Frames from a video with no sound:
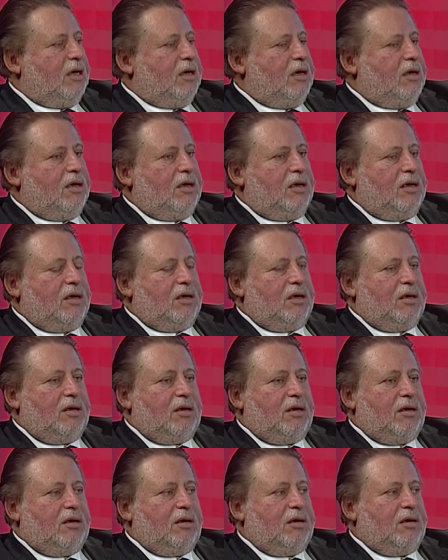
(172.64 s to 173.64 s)

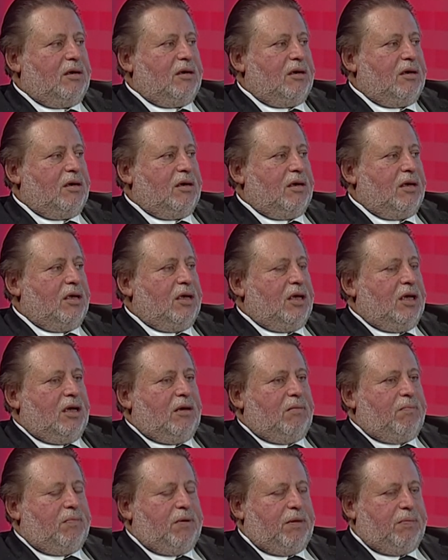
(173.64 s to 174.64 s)
uh, uh,
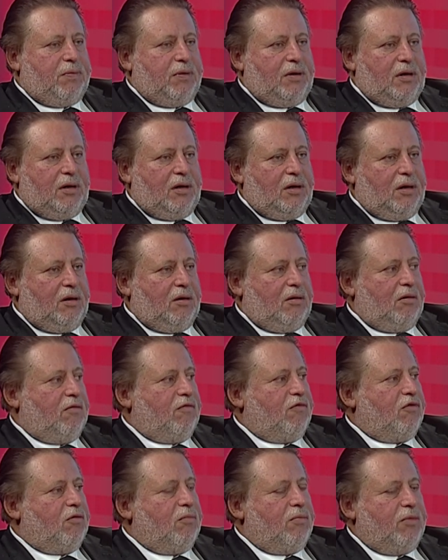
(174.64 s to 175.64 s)
people
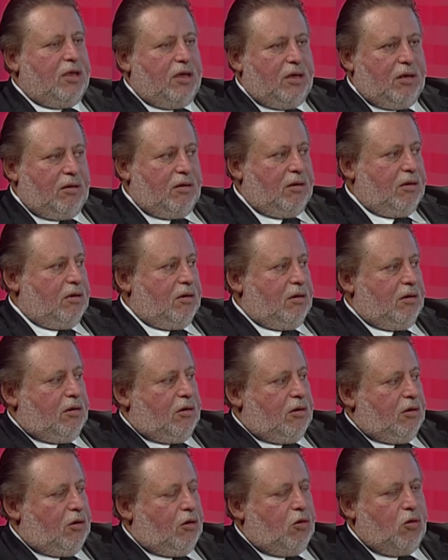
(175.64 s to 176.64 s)
uh, from the
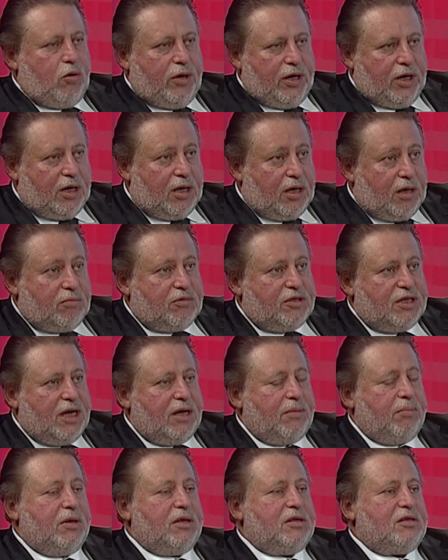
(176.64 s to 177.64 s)
uh, low income
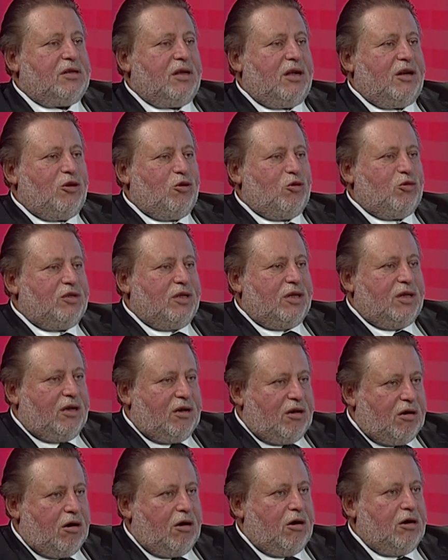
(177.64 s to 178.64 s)
segments are
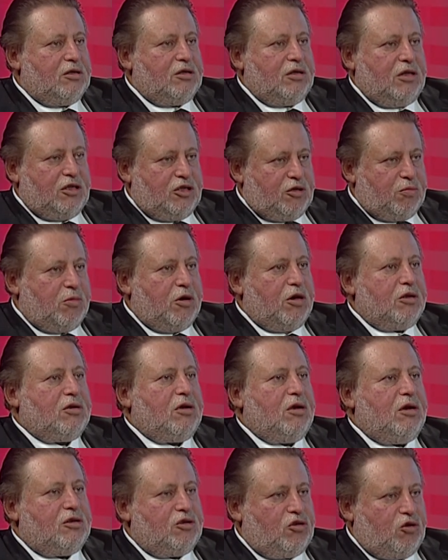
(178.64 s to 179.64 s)
using cards and
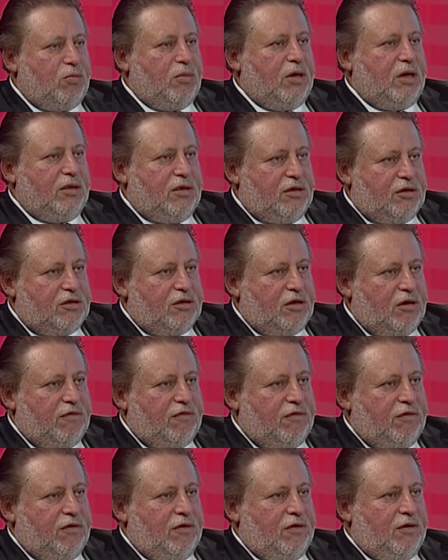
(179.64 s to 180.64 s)
smart cards to buy this
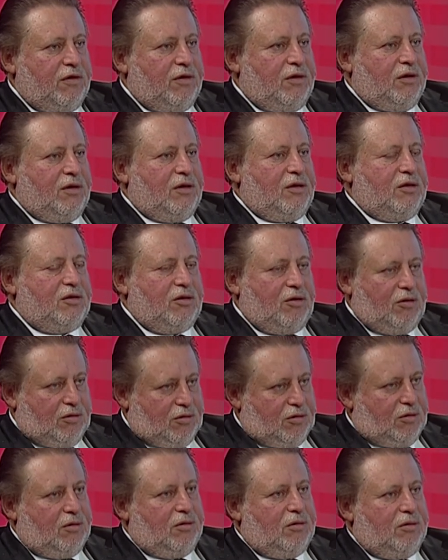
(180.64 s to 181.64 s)
stuff. Right.
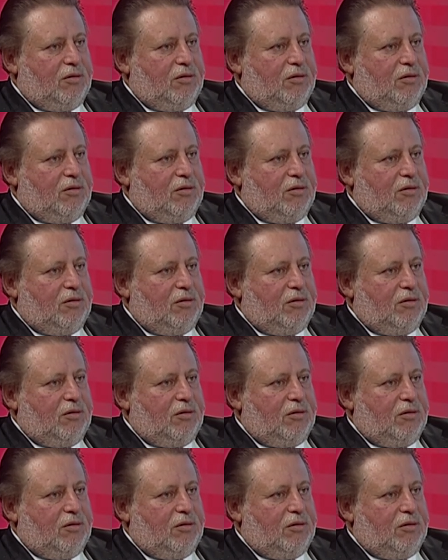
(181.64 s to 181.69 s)
So